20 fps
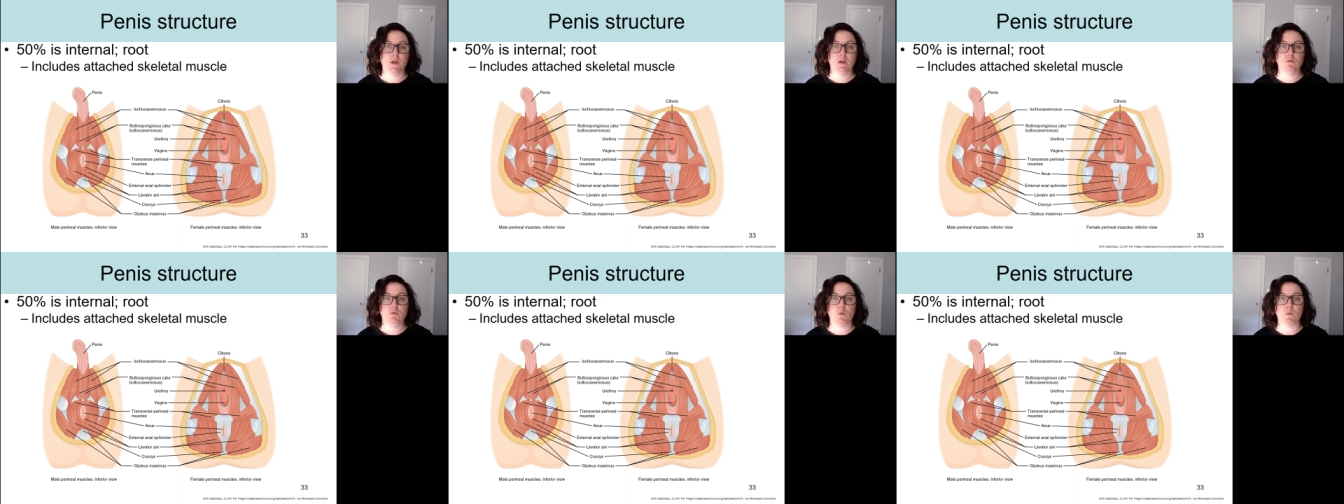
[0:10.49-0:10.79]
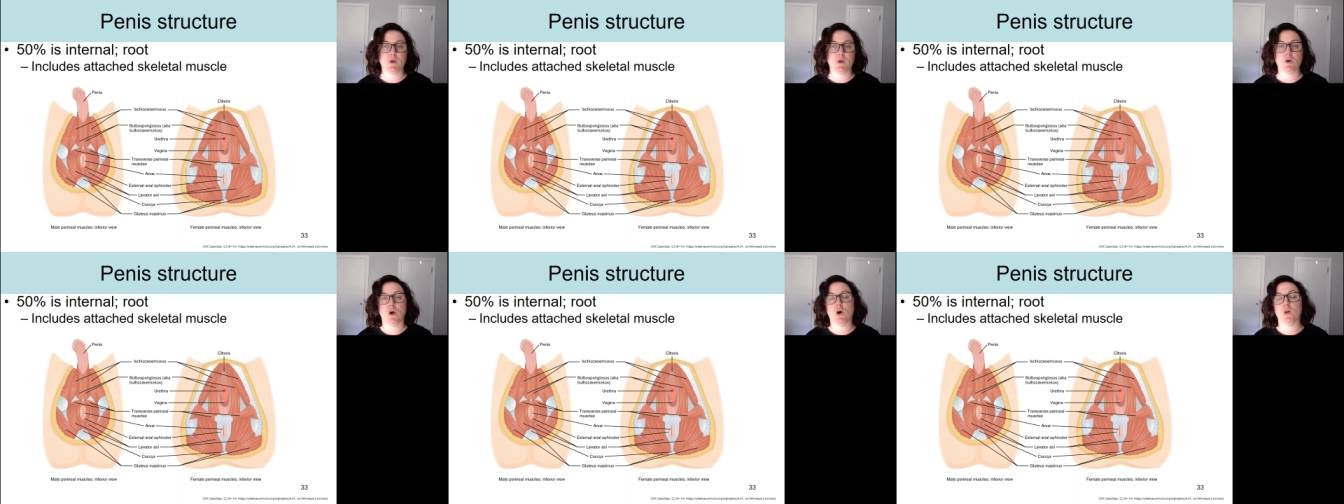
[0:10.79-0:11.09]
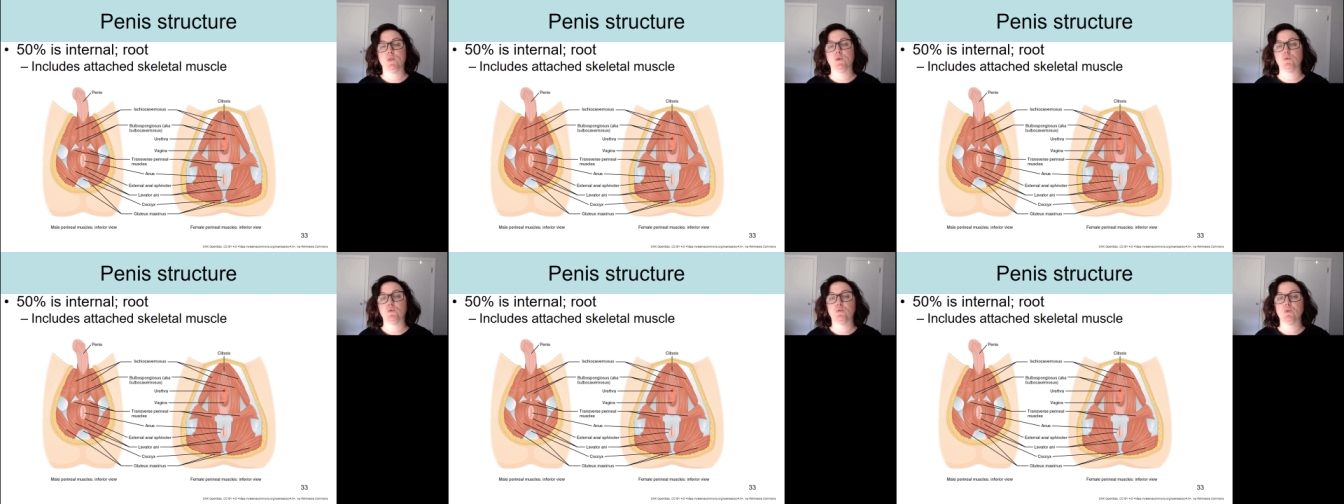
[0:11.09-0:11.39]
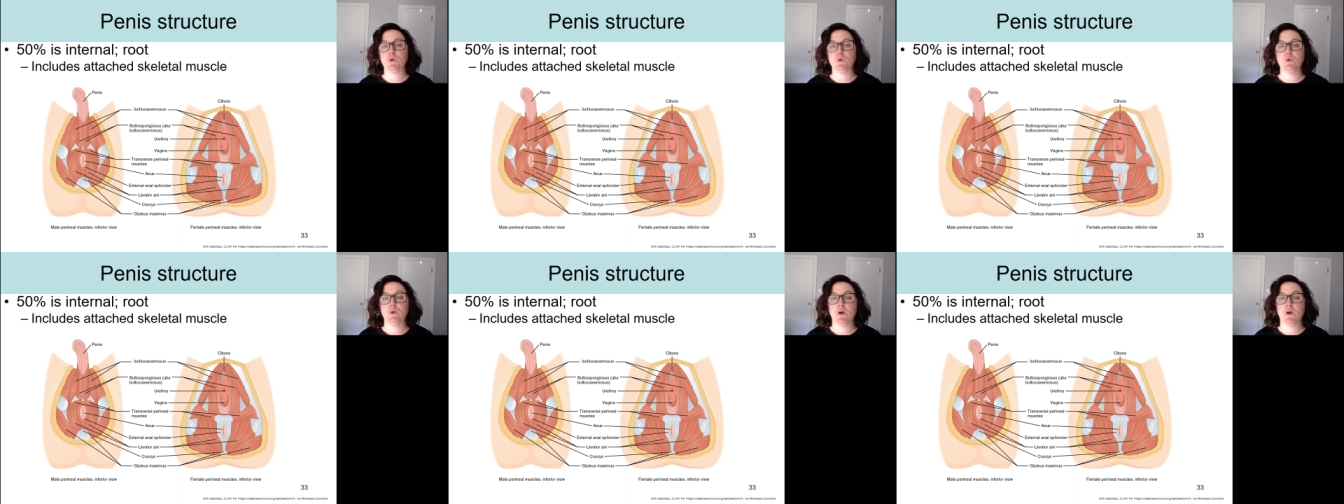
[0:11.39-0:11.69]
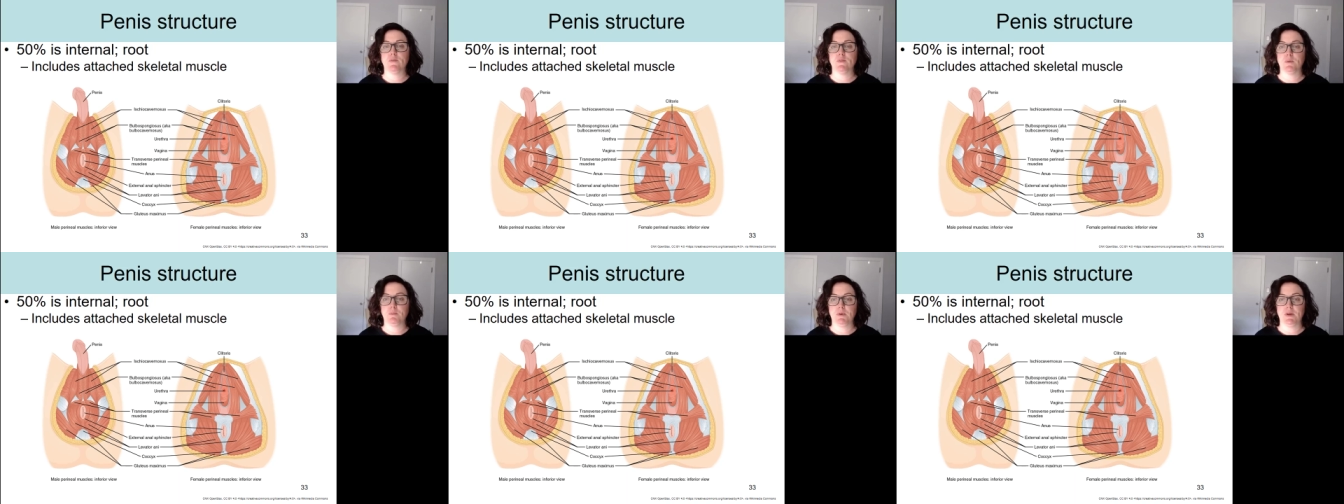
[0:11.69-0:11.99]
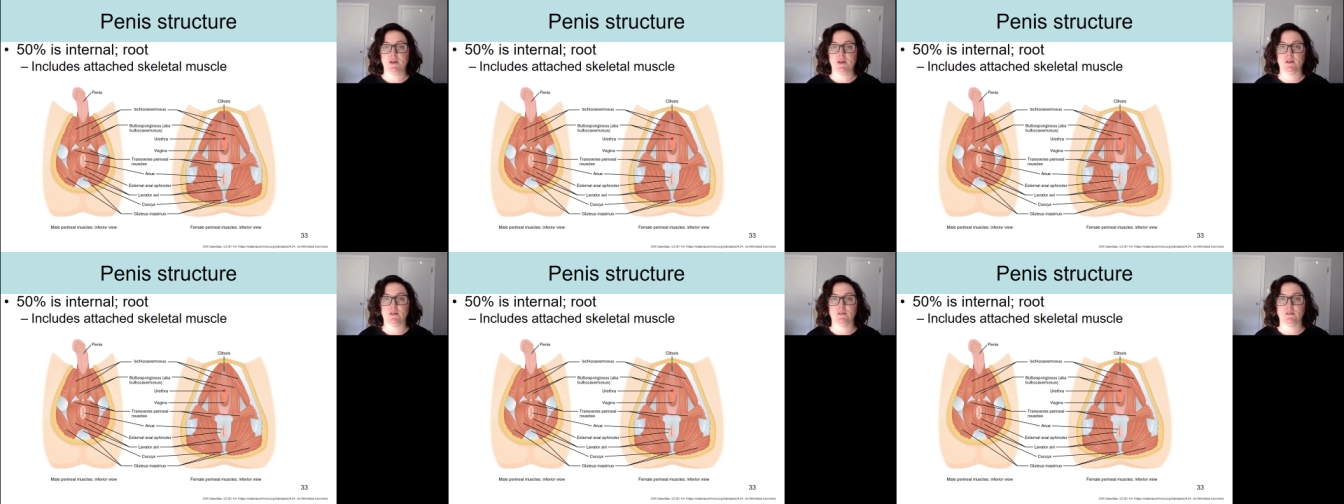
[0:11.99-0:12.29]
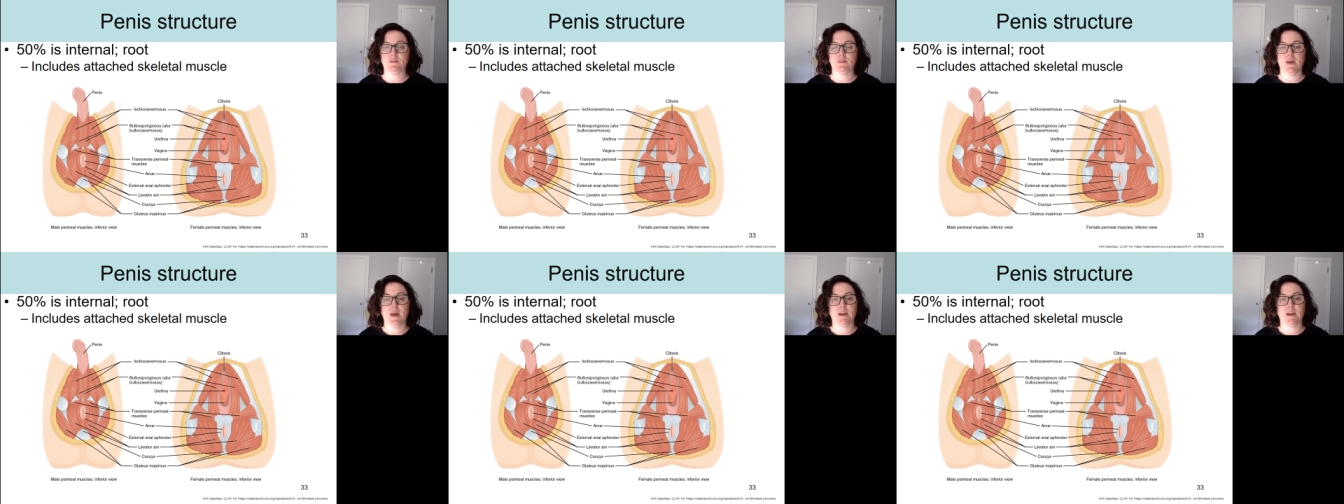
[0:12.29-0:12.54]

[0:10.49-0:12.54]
what we call the root of the penis,